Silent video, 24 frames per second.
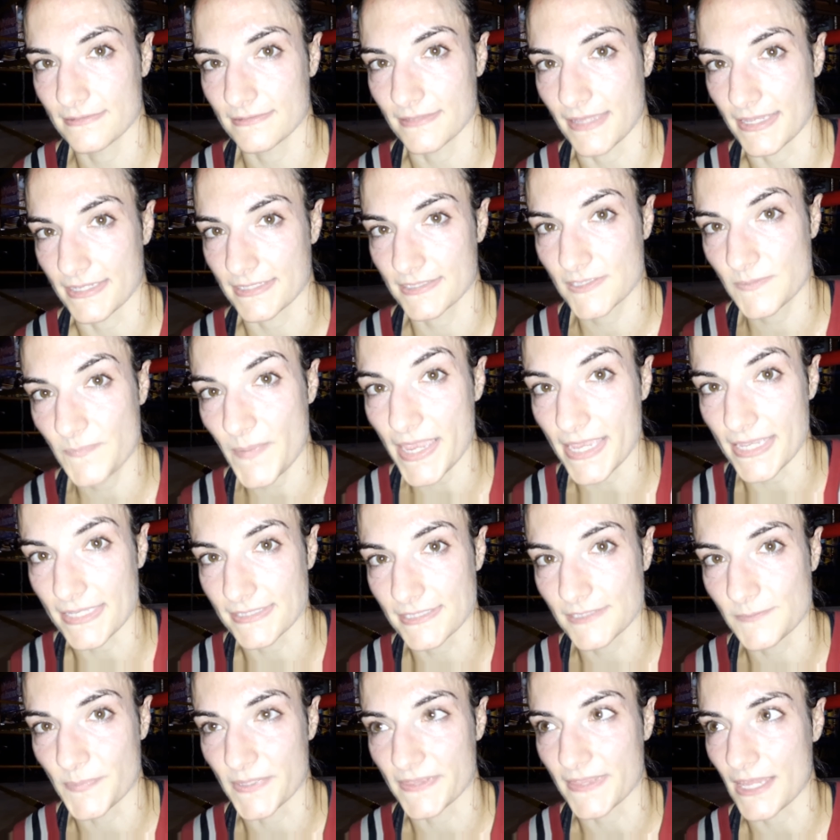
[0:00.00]
like
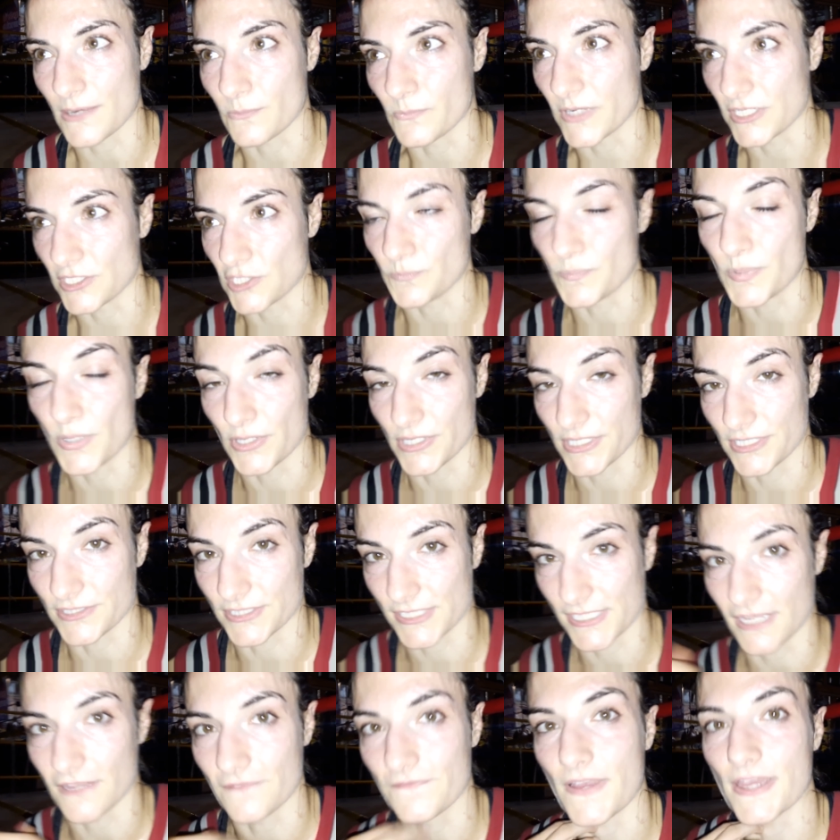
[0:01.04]
space, but then when you put
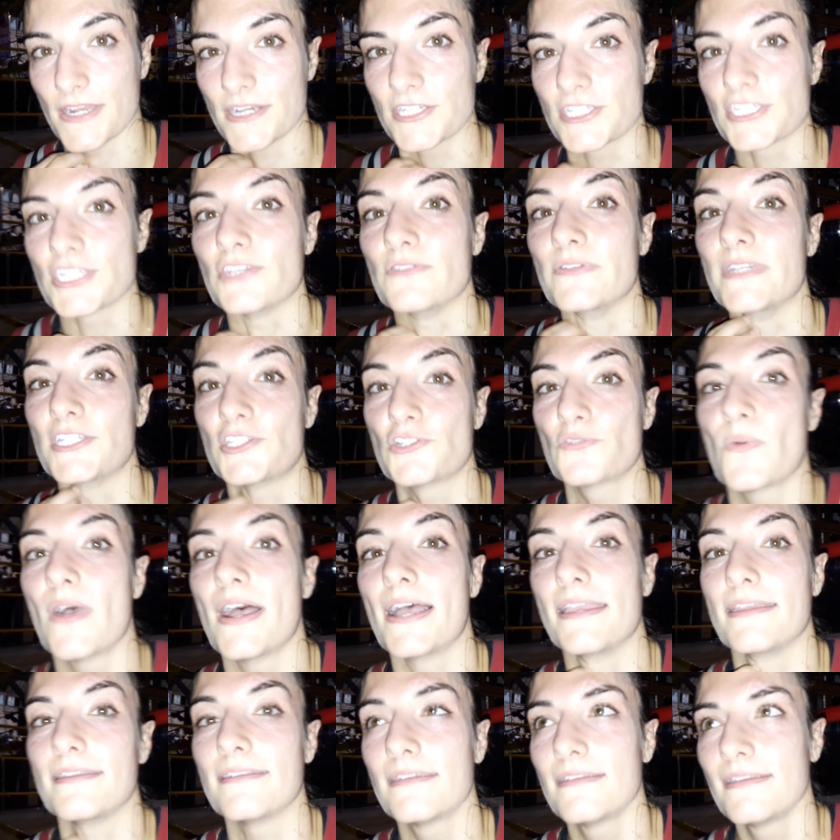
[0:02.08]
yourself on a 2-inch
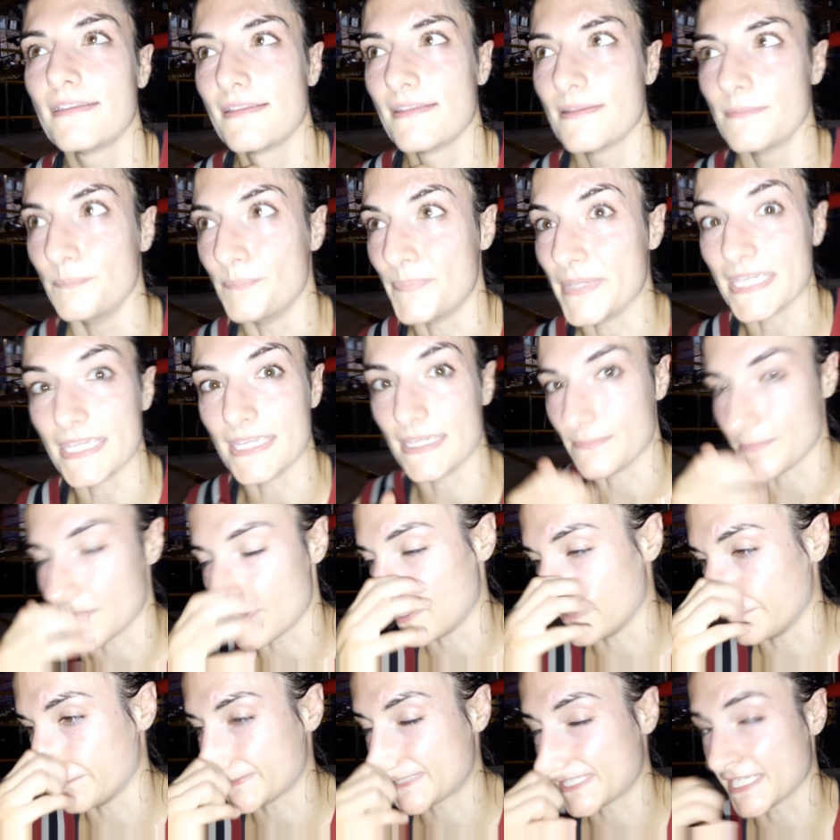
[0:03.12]
wide beam,
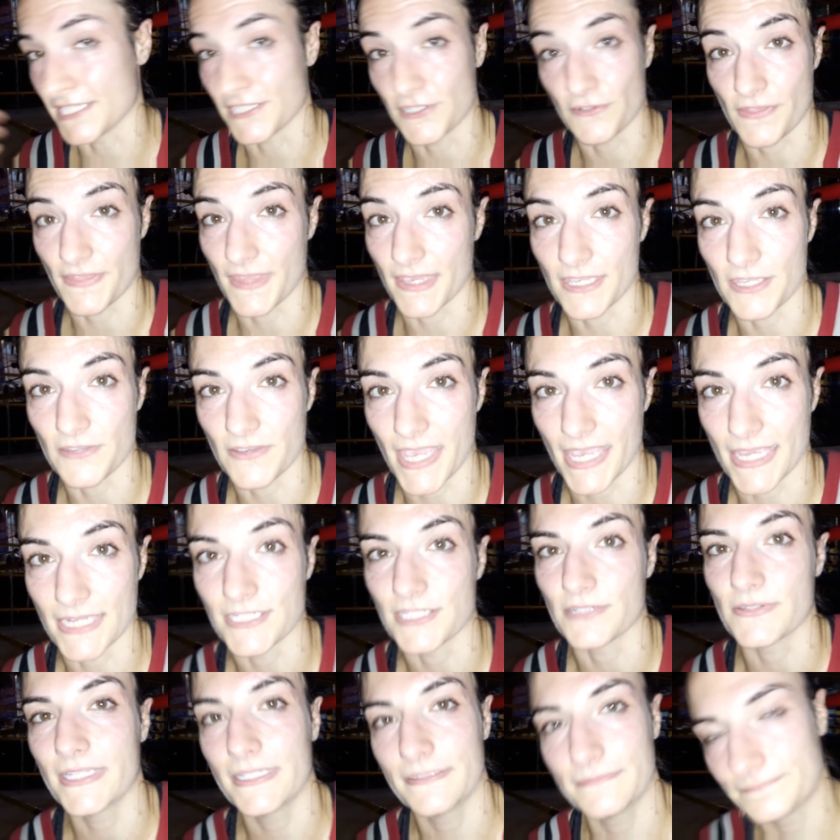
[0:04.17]
all of a sudden you think you can't
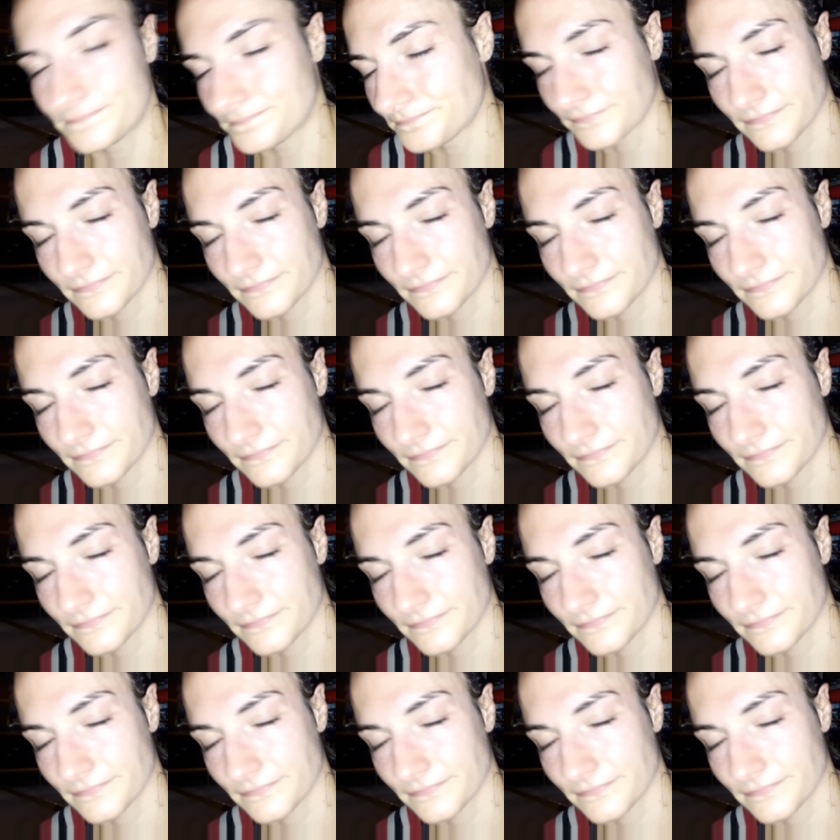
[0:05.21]
do it.